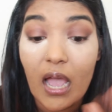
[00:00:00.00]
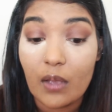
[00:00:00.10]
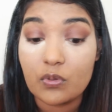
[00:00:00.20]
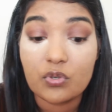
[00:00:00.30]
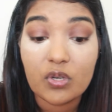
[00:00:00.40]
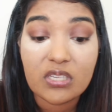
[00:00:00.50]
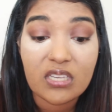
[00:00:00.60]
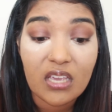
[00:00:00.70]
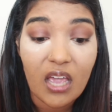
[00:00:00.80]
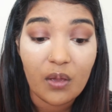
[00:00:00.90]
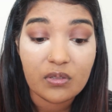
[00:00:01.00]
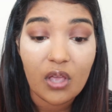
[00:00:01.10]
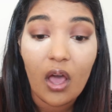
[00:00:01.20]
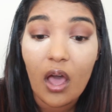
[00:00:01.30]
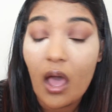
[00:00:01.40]
I was creasing, I was a
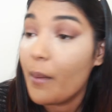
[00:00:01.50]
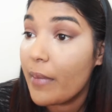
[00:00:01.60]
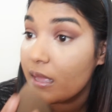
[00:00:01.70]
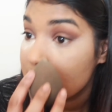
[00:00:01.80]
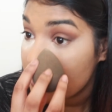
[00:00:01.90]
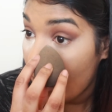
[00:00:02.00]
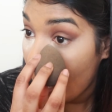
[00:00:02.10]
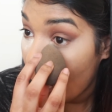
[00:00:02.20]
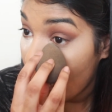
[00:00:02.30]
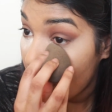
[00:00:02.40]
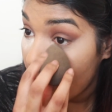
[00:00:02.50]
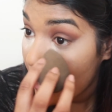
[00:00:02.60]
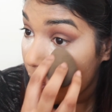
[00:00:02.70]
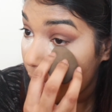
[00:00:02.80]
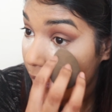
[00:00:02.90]
hot mess, and
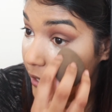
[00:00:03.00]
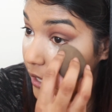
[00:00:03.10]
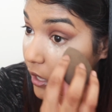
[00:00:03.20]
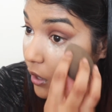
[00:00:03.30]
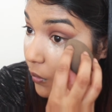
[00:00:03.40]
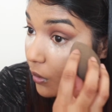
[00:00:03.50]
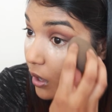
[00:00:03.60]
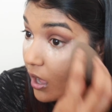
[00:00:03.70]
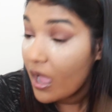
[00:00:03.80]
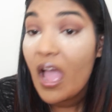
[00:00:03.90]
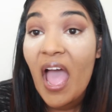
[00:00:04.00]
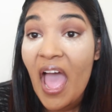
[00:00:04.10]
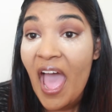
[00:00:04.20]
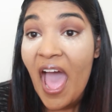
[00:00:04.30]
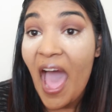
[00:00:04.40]
now I know
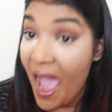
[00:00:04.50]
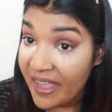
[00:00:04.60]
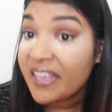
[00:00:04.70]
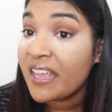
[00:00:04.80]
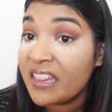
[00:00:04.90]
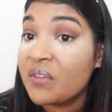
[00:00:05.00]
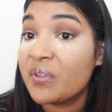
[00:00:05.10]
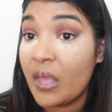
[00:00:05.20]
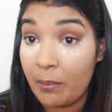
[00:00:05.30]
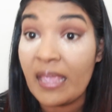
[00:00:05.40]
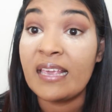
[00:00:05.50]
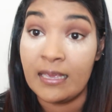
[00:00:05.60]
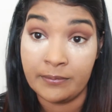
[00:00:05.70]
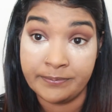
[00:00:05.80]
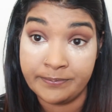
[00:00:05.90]
I can't live without
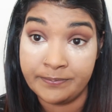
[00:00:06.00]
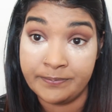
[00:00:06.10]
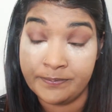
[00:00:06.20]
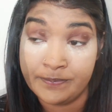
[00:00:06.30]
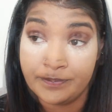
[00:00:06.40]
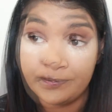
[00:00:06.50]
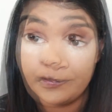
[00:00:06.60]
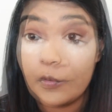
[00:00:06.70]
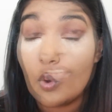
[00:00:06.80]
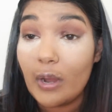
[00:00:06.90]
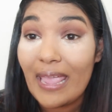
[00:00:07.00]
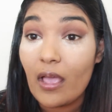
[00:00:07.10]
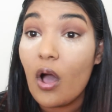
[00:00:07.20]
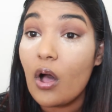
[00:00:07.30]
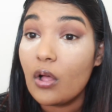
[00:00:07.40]
baking. For
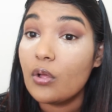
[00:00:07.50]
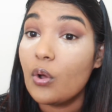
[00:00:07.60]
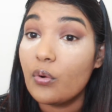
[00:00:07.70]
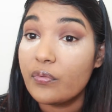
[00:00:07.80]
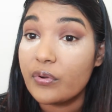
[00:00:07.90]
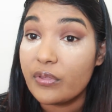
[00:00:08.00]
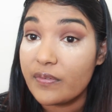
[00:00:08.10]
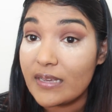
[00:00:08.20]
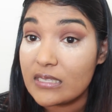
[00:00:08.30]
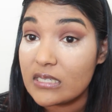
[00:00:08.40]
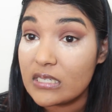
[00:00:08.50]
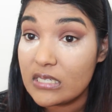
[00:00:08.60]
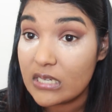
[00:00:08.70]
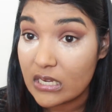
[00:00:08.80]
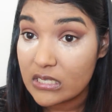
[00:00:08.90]
a all over the face
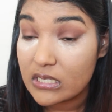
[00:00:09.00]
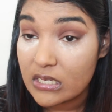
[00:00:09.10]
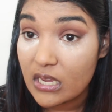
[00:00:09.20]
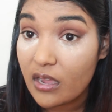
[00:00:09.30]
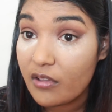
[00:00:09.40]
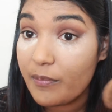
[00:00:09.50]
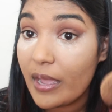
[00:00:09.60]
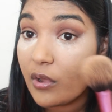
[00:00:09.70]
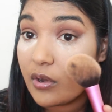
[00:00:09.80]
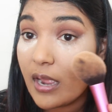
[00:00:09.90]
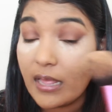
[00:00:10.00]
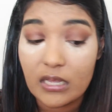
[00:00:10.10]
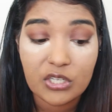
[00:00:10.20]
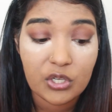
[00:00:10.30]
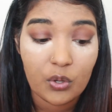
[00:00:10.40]
dusting of powder, I
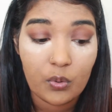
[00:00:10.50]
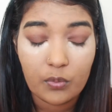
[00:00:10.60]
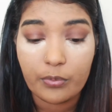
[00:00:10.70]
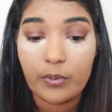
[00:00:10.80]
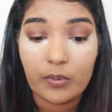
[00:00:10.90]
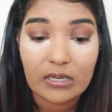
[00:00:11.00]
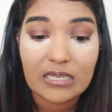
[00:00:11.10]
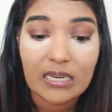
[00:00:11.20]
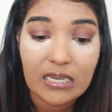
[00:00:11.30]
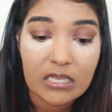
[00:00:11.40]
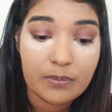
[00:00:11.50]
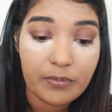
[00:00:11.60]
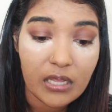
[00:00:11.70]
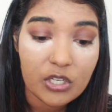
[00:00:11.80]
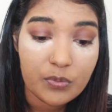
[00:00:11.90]
like to go in with my Real Techniques
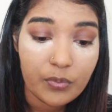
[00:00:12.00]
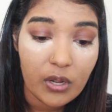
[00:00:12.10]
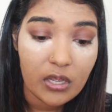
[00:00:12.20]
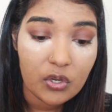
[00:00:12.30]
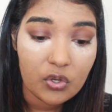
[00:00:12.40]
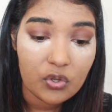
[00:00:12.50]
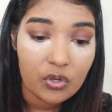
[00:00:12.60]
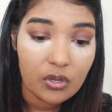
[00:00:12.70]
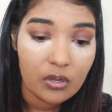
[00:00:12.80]
blush brush.